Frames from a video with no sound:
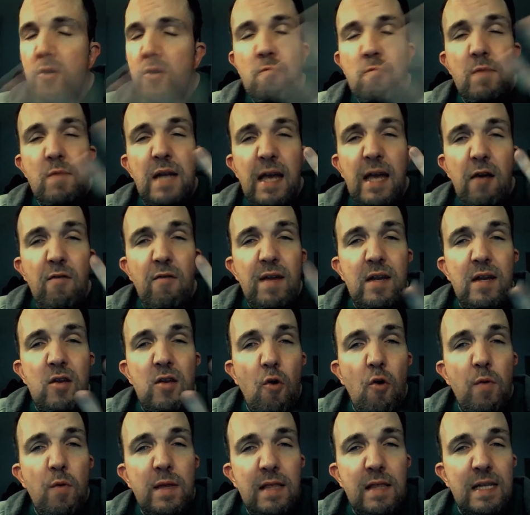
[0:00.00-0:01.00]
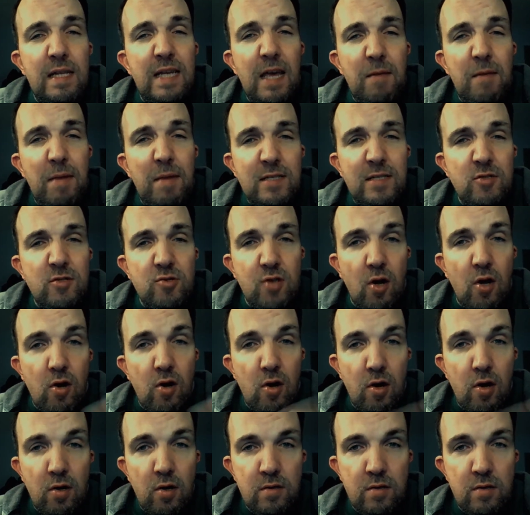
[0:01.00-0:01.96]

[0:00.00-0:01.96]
when I already know what the damn answers are.